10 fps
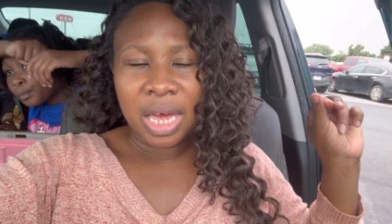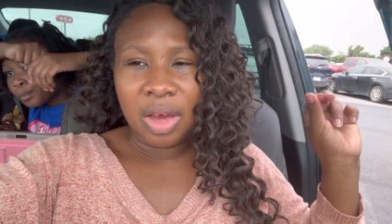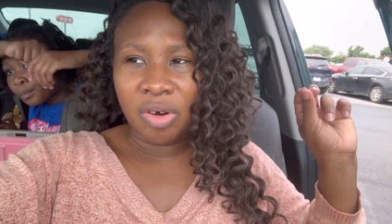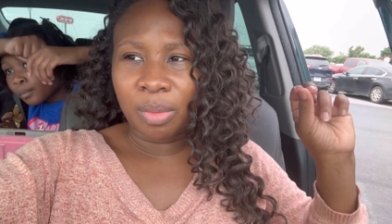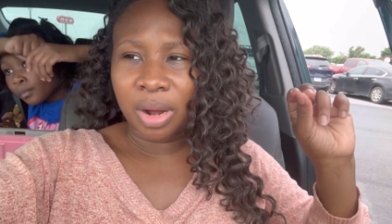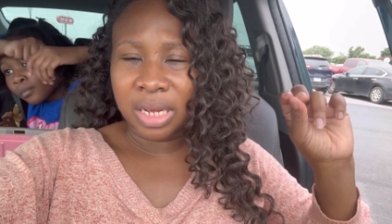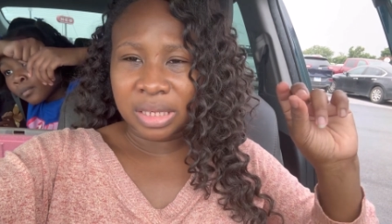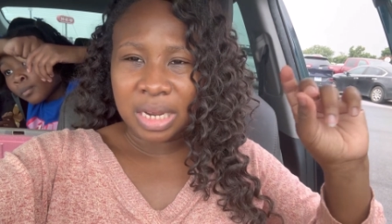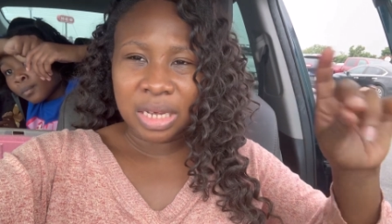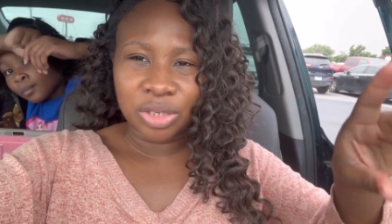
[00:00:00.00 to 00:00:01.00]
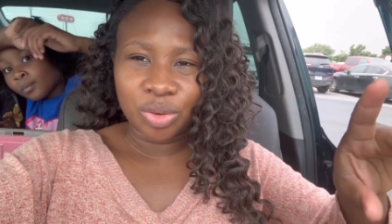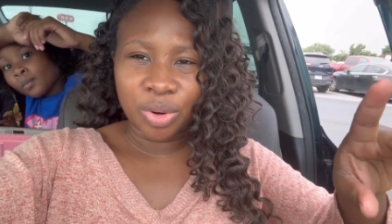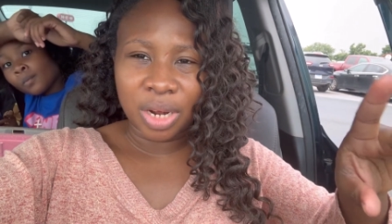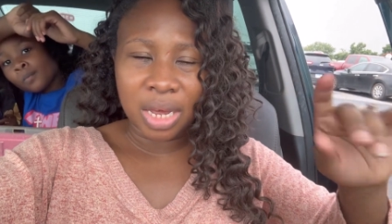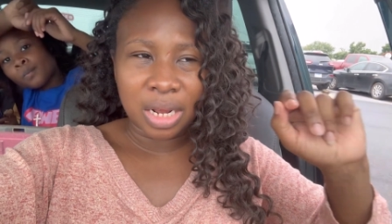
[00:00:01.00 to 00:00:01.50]
and walmart is next
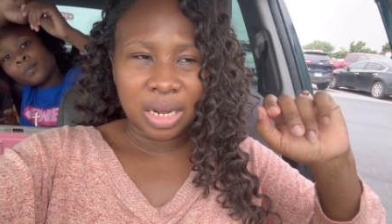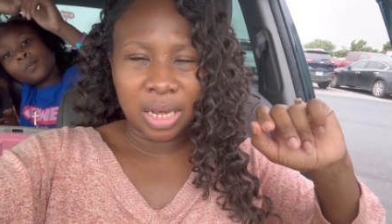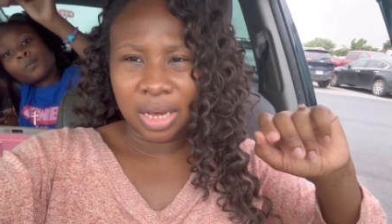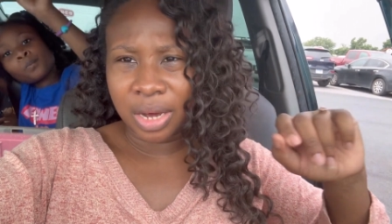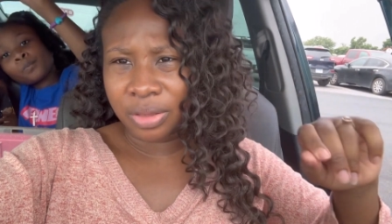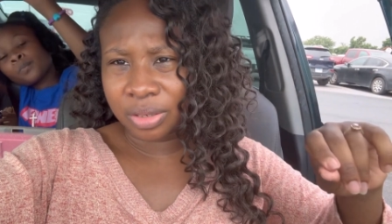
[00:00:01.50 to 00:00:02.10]
door and i need to get other